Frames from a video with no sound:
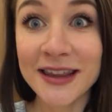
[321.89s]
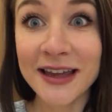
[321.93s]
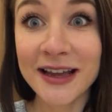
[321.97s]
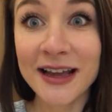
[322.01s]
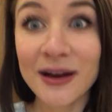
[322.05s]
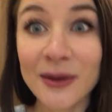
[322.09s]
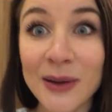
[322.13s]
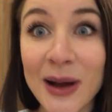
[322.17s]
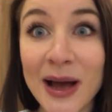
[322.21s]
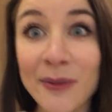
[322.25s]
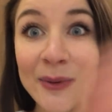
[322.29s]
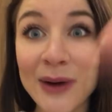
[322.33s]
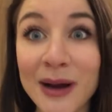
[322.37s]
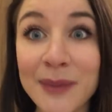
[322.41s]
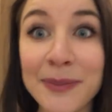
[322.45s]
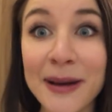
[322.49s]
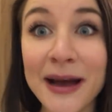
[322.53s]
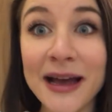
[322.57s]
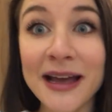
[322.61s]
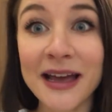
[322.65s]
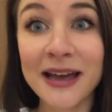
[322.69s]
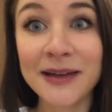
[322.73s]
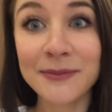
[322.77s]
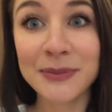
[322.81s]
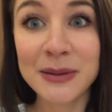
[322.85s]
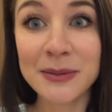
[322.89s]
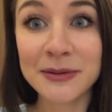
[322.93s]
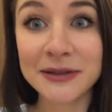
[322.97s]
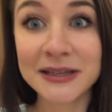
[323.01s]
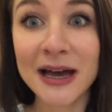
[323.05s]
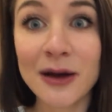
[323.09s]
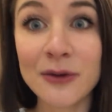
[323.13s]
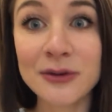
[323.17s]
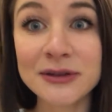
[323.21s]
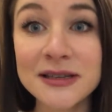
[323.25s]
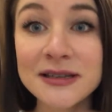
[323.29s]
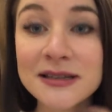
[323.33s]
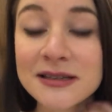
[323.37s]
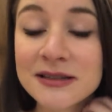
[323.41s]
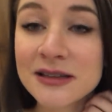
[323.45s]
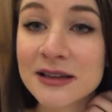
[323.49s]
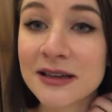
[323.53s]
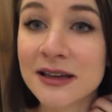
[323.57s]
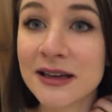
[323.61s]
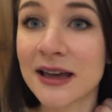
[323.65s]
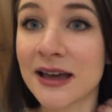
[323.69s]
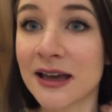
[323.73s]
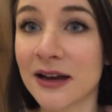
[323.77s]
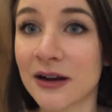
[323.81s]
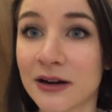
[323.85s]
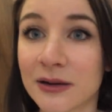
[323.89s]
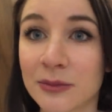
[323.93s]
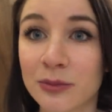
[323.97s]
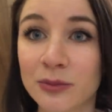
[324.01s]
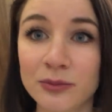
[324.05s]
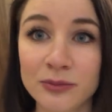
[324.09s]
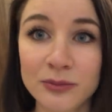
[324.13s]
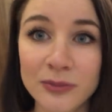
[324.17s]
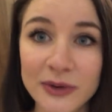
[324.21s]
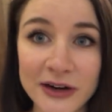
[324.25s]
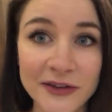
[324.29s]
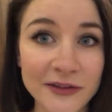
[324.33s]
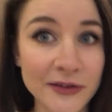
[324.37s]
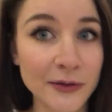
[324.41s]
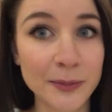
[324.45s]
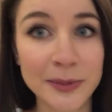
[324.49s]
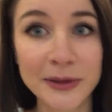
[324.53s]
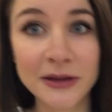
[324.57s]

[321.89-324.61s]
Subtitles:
Like, I walk by people's houses or whatever,